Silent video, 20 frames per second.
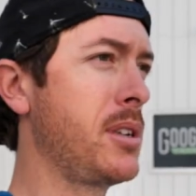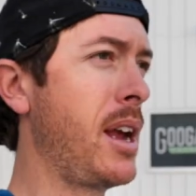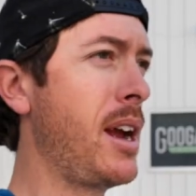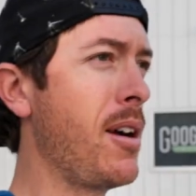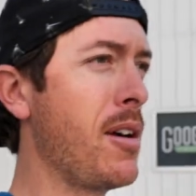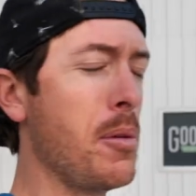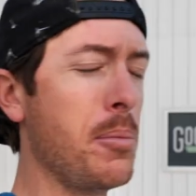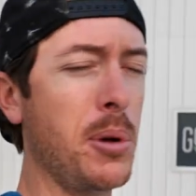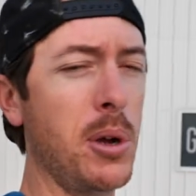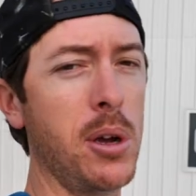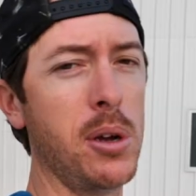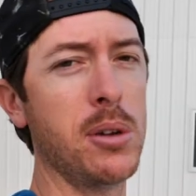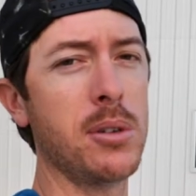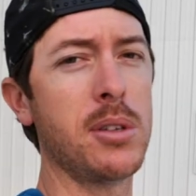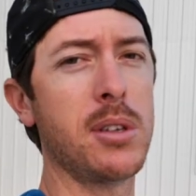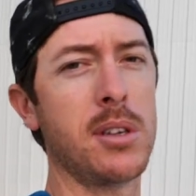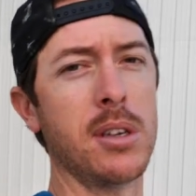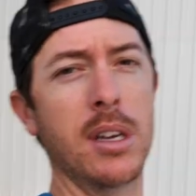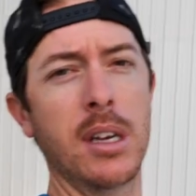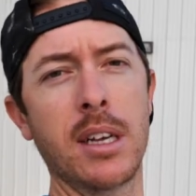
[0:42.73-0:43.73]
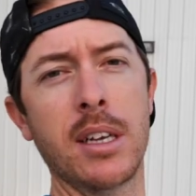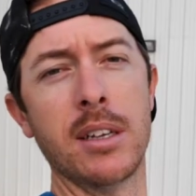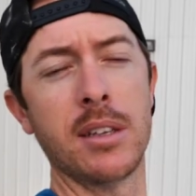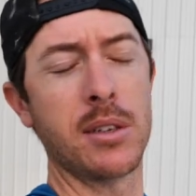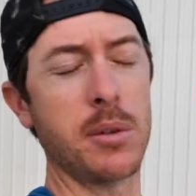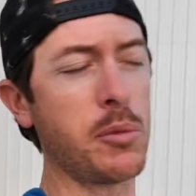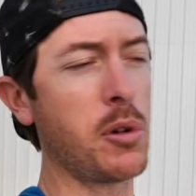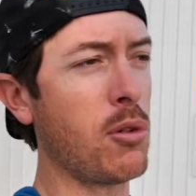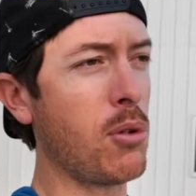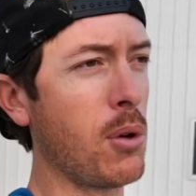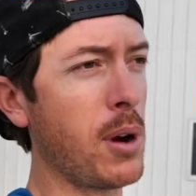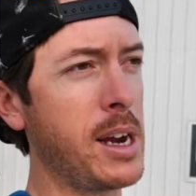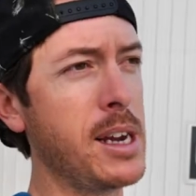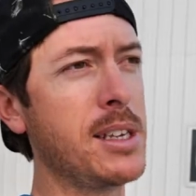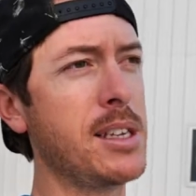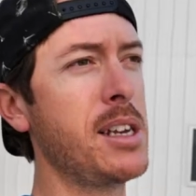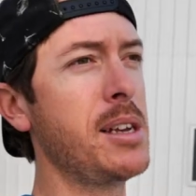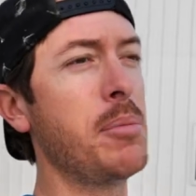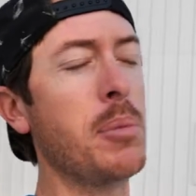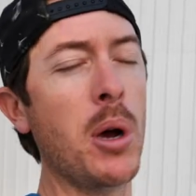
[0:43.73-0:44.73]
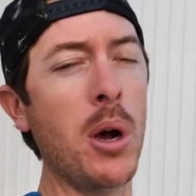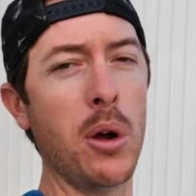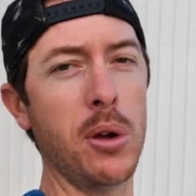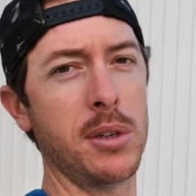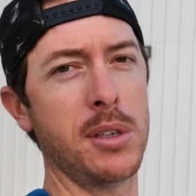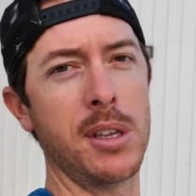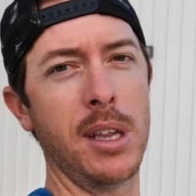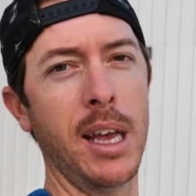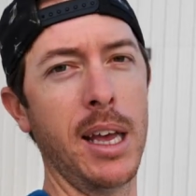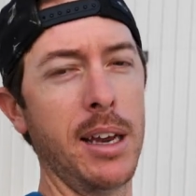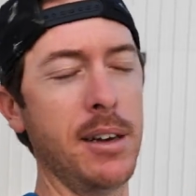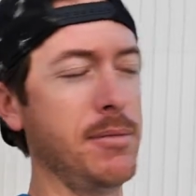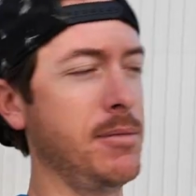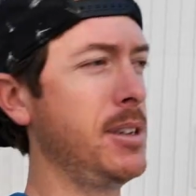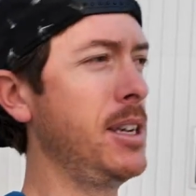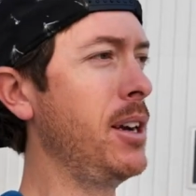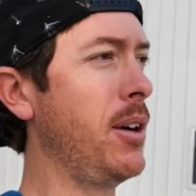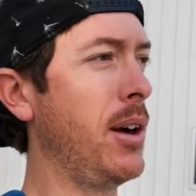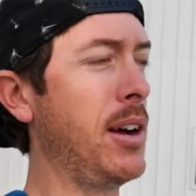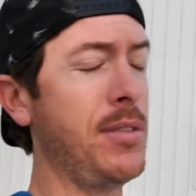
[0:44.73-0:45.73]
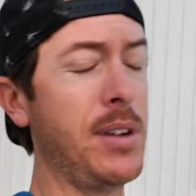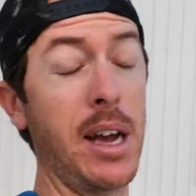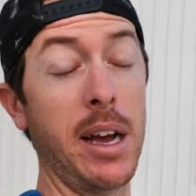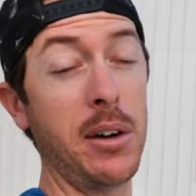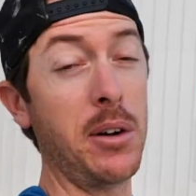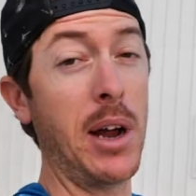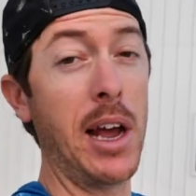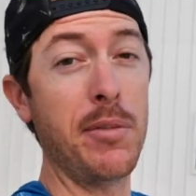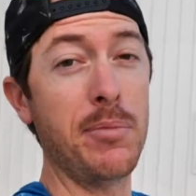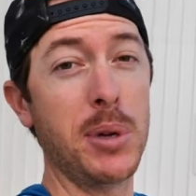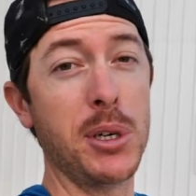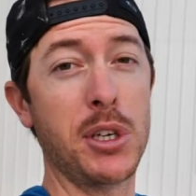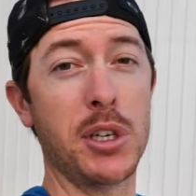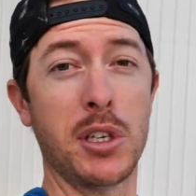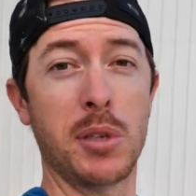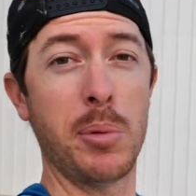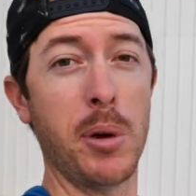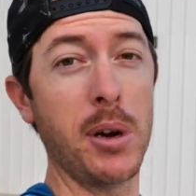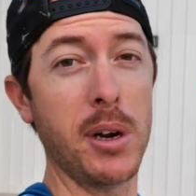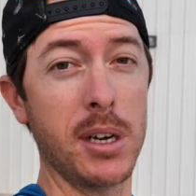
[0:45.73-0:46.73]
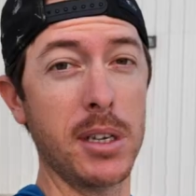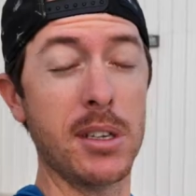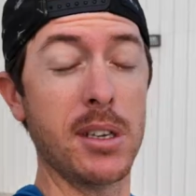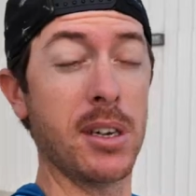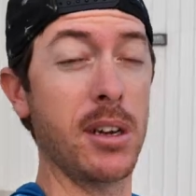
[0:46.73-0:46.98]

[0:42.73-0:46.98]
airboats some crazy boats that you know I've, I do not have much experience